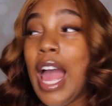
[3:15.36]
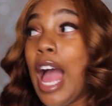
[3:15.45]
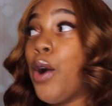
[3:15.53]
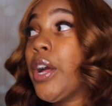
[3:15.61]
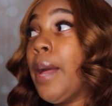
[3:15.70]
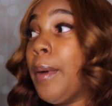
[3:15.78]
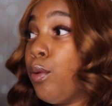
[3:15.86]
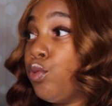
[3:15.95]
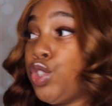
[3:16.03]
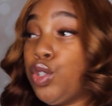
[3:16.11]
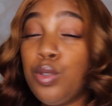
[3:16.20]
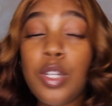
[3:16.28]
I don't care about
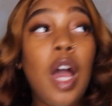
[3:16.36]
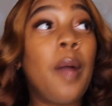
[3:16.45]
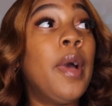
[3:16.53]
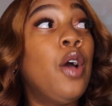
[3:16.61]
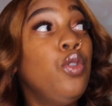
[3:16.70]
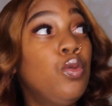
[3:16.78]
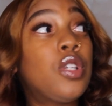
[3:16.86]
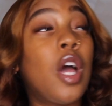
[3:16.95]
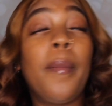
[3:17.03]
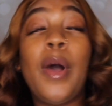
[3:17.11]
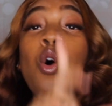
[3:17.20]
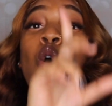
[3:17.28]
what you talking about, you
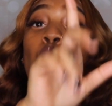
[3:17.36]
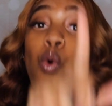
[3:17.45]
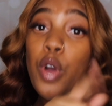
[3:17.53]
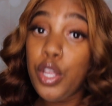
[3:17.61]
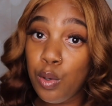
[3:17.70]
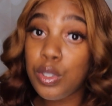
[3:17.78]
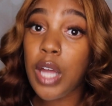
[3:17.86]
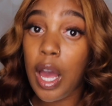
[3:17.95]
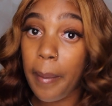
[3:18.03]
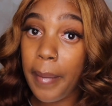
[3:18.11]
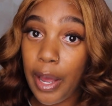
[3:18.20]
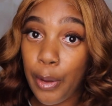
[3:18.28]
talking about, or you
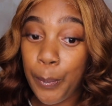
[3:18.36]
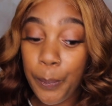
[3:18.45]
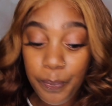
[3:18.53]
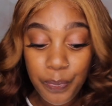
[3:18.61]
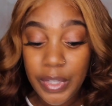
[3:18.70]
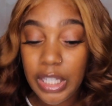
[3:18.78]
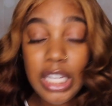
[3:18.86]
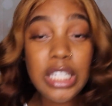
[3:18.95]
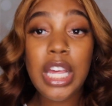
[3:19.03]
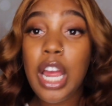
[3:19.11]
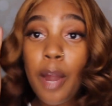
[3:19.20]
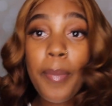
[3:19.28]
talking about.
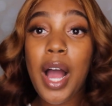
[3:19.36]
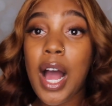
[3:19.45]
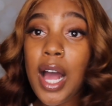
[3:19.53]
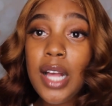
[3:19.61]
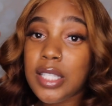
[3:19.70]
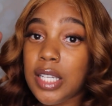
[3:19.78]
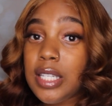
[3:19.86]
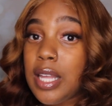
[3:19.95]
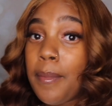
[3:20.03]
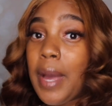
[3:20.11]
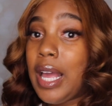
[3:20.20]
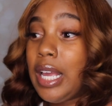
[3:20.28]
These AirPods is
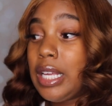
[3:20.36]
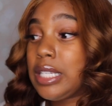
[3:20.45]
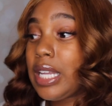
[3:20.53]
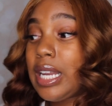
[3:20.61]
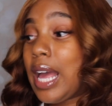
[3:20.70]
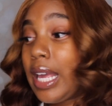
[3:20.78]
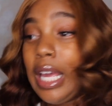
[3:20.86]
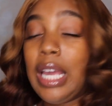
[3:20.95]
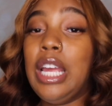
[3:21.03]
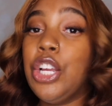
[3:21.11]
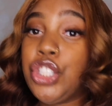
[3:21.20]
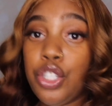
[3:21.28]
in my ears and I
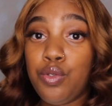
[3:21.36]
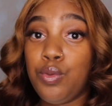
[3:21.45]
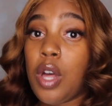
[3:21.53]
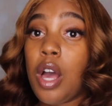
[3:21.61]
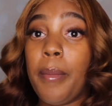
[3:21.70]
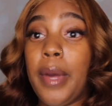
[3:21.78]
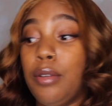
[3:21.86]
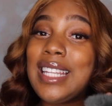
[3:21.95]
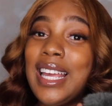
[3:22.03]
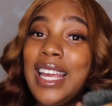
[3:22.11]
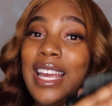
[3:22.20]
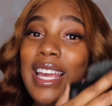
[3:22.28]
can't hear shit you talking about.
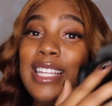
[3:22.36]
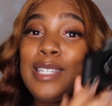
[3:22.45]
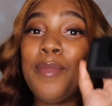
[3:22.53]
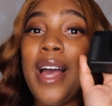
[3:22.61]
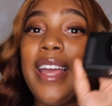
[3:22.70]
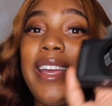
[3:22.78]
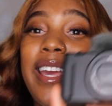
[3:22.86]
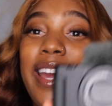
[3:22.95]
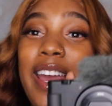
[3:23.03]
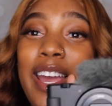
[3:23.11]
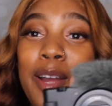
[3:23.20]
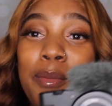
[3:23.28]
Thing is my
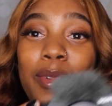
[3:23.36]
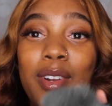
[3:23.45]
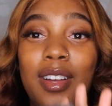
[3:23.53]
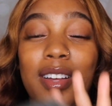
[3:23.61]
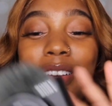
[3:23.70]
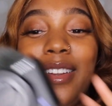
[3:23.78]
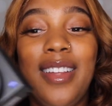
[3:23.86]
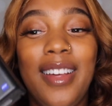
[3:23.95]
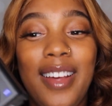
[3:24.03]
camera.